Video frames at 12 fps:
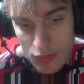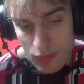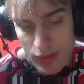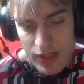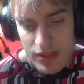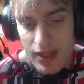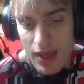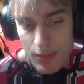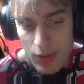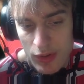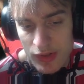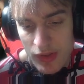What is that,
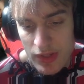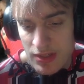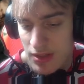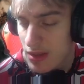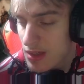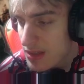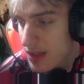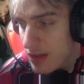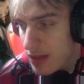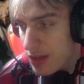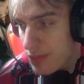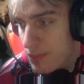bro? Are these the things that
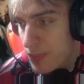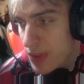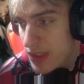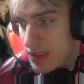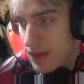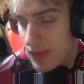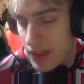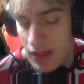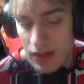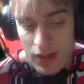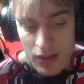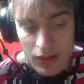like you put something
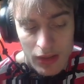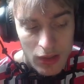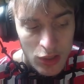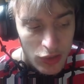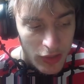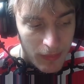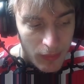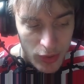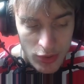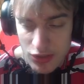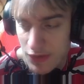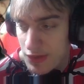in it like
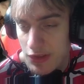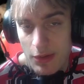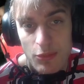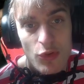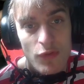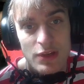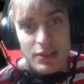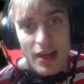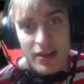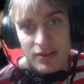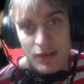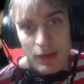burns? I've seen like movie
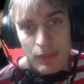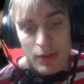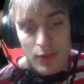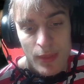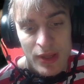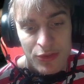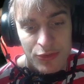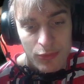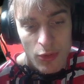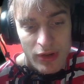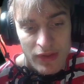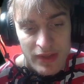deaths, like people being
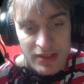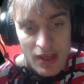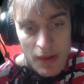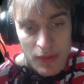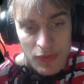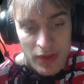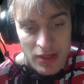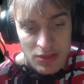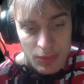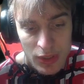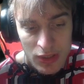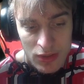thrown in these type of things,
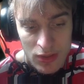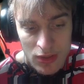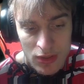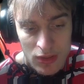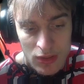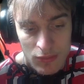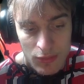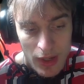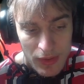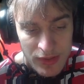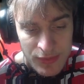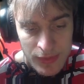bro. Wow,
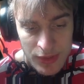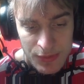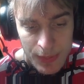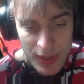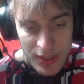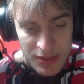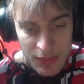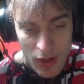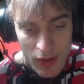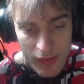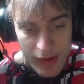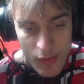this one looks pretty
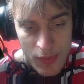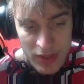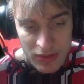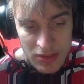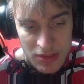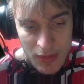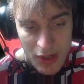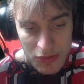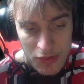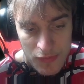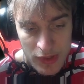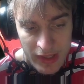small. The opening looks small. I don't
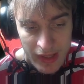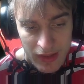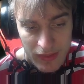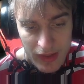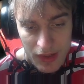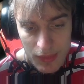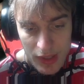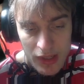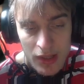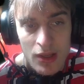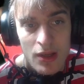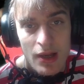know if you can get in there, but
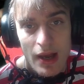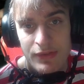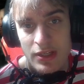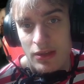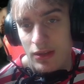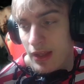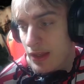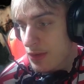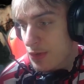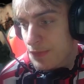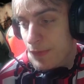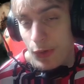I've seen like
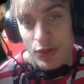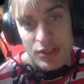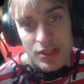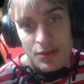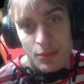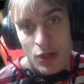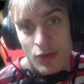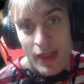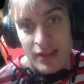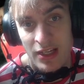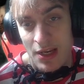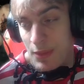those furnaces, bro.
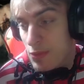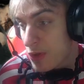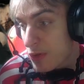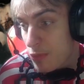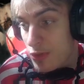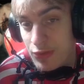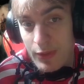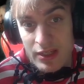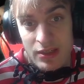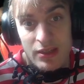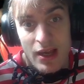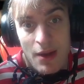That's gotta be one of the worst ways
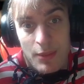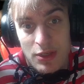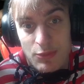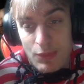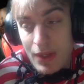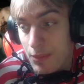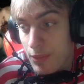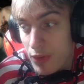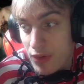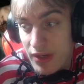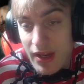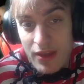to die. I mean, being
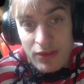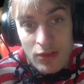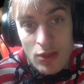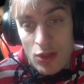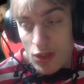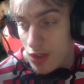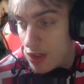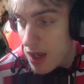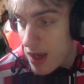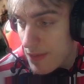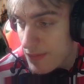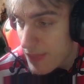burned to death.
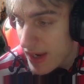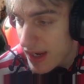Um, my